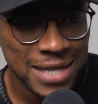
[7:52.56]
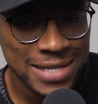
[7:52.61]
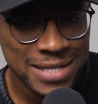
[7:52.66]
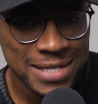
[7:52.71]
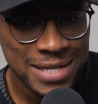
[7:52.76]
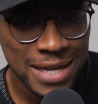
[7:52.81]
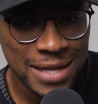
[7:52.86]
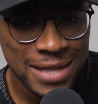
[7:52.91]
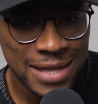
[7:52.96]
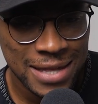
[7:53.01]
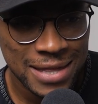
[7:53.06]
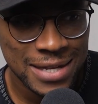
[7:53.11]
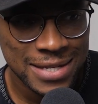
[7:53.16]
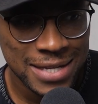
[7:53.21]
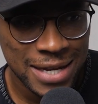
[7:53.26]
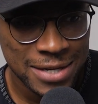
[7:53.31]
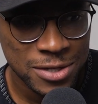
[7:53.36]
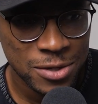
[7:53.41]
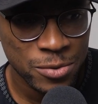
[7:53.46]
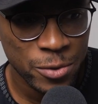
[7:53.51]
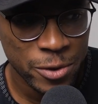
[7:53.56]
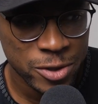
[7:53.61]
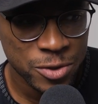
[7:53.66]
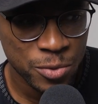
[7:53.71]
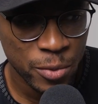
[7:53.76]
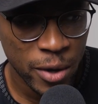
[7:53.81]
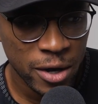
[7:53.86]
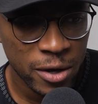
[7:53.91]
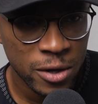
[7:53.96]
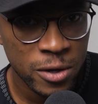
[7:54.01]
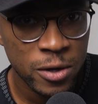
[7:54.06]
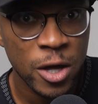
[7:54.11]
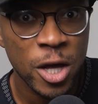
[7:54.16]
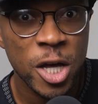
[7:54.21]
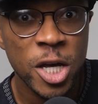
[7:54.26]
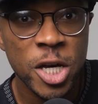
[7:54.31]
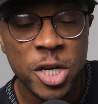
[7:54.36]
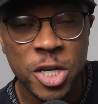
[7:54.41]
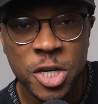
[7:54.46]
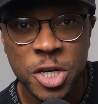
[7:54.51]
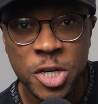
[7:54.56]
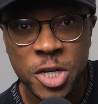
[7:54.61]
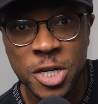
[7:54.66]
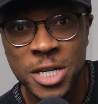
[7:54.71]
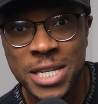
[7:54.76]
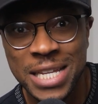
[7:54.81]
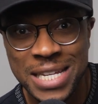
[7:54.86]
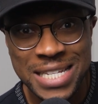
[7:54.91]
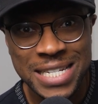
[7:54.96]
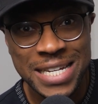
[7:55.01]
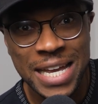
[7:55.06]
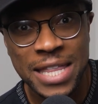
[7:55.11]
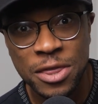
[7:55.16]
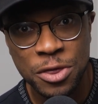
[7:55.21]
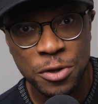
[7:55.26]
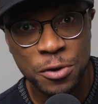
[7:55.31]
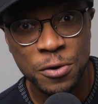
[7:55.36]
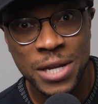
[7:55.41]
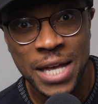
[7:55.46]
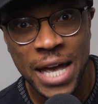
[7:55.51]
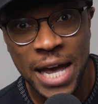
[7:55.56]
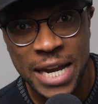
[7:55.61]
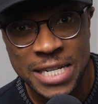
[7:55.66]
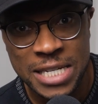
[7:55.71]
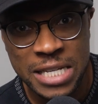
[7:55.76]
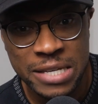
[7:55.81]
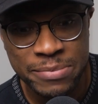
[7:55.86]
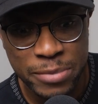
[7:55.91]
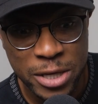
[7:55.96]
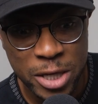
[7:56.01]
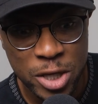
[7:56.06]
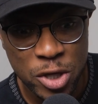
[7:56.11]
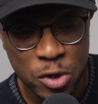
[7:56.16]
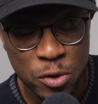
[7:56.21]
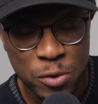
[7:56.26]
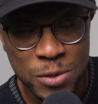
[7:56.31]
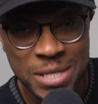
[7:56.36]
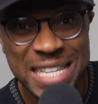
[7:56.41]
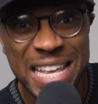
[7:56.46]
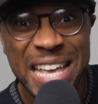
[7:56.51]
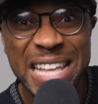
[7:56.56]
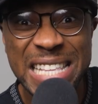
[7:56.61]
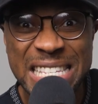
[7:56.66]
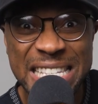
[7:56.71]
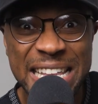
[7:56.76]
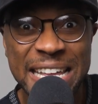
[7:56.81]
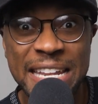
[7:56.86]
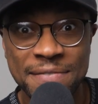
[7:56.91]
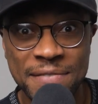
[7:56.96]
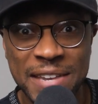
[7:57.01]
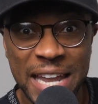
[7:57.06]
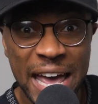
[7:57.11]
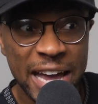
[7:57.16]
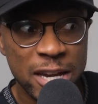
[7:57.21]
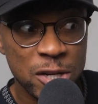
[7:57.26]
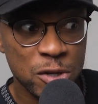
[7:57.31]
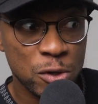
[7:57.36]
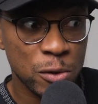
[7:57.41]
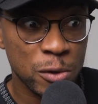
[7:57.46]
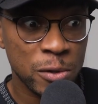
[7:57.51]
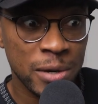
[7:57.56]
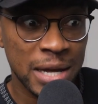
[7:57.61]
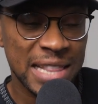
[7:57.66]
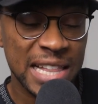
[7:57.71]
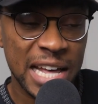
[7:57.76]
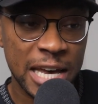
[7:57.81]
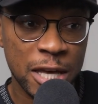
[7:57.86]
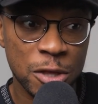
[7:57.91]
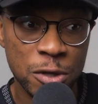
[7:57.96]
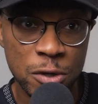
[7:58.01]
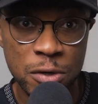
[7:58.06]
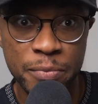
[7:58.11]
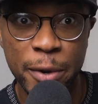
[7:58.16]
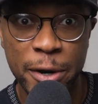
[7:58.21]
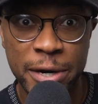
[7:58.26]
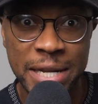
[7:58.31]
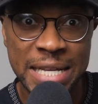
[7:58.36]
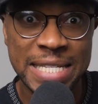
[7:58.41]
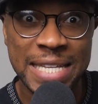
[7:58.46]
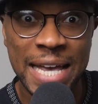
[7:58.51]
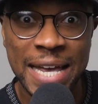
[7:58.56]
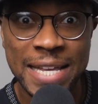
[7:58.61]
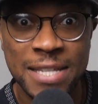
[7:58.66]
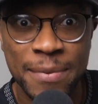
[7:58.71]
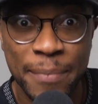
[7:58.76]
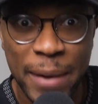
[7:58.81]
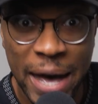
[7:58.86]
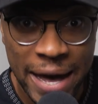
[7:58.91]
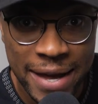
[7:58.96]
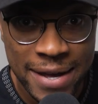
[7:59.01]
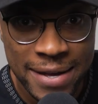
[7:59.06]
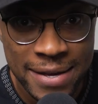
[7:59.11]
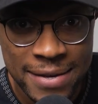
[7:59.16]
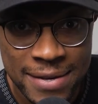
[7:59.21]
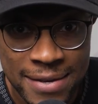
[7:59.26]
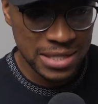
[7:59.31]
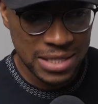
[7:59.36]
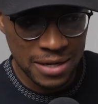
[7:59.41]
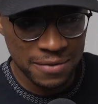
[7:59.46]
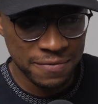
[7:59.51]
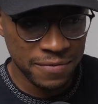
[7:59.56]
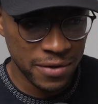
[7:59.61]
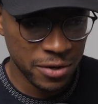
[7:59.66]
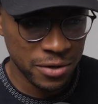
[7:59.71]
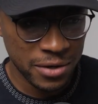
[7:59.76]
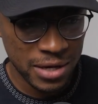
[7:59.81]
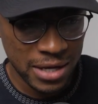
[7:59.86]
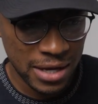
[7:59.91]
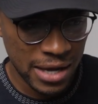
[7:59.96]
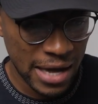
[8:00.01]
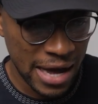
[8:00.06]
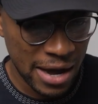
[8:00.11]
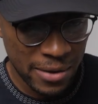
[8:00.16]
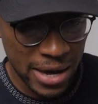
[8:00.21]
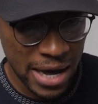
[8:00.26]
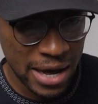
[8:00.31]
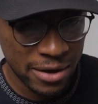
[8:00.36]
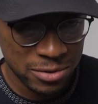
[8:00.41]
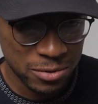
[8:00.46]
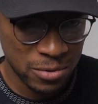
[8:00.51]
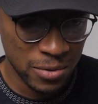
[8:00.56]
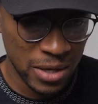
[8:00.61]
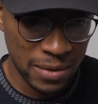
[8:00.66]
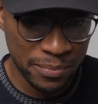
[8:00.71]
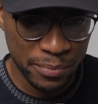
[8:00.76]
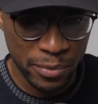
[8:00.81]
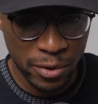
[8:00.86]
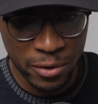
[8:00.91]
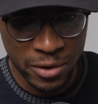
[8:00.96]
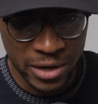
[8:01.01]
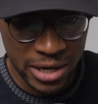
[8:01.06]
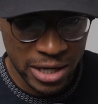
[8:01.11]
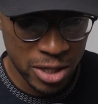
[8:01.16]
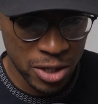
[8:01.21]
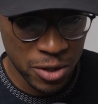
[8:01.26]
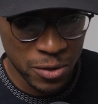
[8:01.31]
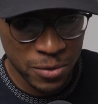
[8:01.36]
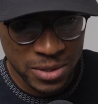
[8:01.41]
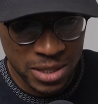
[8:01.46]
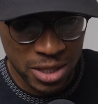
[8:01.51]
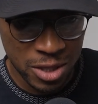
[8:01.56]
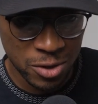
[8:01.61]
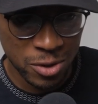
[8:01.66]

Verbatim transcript: let's say that this actually works well, could Gen 3 actually be used instead of an actual like third-party text pack? Instead of figuring out how to import and use a